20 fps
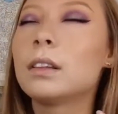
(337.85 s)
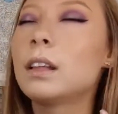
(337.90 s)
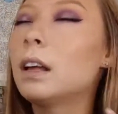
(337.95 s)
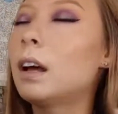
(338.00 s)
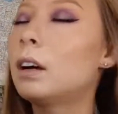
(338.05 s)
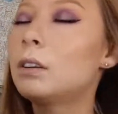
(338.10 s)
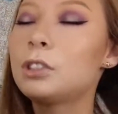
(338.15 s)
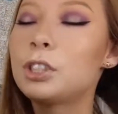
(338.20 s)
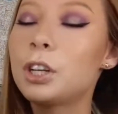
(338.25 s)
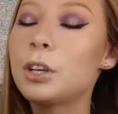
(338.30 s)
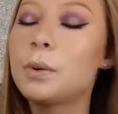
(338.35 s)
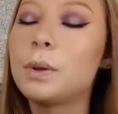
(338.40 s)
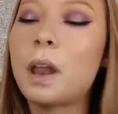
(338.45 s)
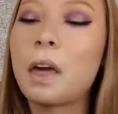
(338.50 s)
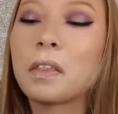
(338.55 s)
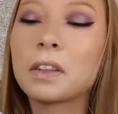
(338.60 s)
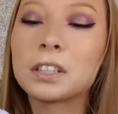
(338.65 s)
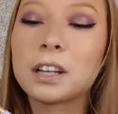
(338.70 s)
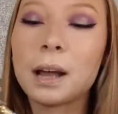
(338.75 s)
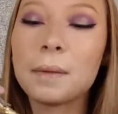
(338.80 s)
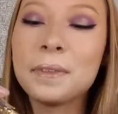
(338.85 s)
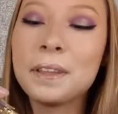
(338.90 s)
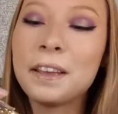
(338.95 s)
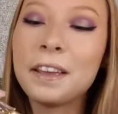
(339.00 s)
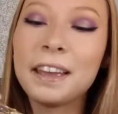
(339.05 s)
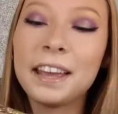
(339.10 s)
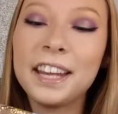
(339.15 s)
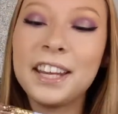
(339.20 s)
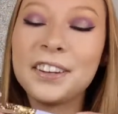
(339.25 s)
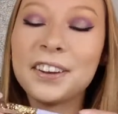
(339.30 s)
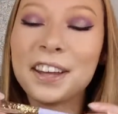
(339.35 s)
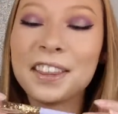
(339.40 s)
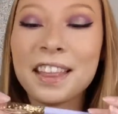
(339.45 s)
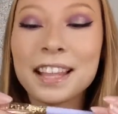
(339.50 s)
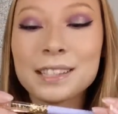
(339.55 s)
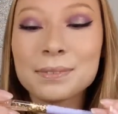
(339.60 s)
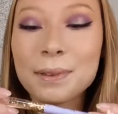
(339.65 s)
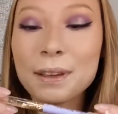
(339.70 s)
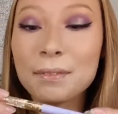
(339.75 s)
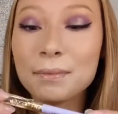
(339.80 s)
I'll show you another time. Anyway,
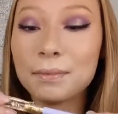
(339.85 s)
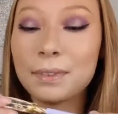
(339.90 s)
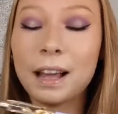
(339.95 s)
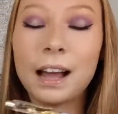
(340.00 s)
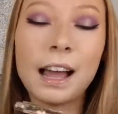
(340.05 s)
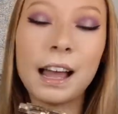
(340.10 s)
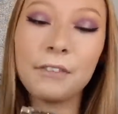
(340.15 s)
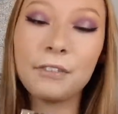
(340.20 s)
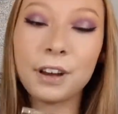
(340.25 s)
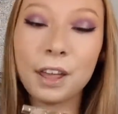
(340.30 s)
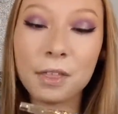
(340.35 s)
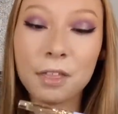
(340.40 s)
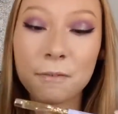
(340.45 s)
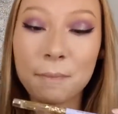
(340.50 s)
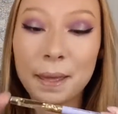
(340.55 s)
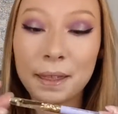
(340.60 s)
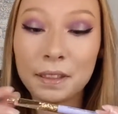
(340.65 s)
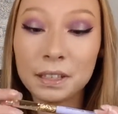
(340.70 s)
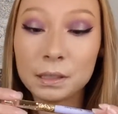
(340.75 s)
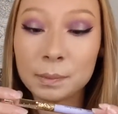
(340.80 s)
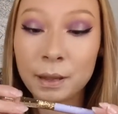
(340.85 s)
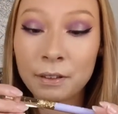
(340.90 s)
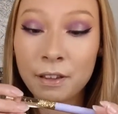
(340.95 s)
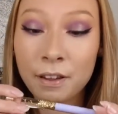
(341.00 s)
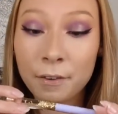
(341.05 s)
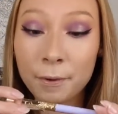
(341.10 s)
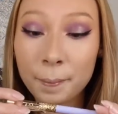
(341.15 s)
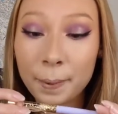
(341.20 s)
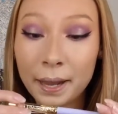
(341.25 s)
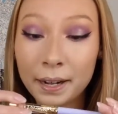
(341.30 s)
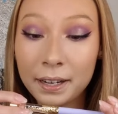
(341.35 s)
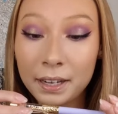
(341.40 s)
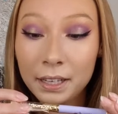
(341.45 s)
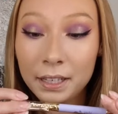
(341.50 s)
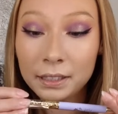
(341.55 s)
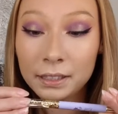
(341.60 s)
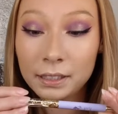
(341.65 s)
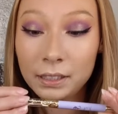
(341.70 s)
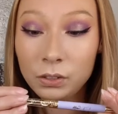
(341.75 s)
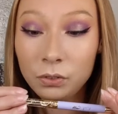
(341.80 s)
I have another pen that's my favorite pen.
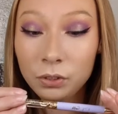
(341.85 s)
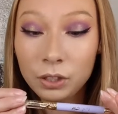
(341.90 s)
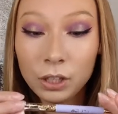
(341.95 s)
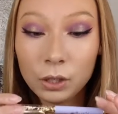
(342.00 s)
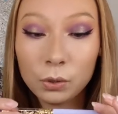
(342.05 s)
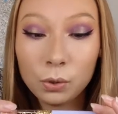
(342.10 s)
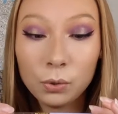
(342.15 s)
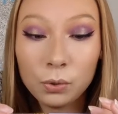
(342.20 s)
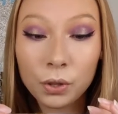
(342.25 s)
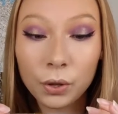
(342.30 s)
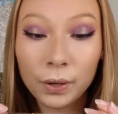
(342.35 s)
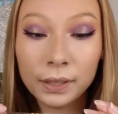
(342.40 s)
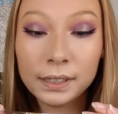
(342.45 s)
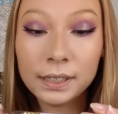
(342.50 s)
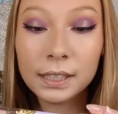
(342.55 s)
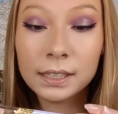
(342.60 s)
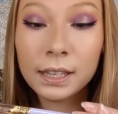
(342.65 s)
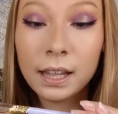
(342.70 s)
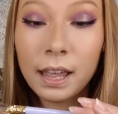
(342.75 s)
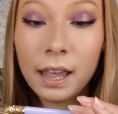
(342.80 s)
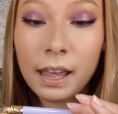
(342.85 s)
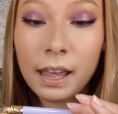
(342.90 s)
This is really cool, though. It says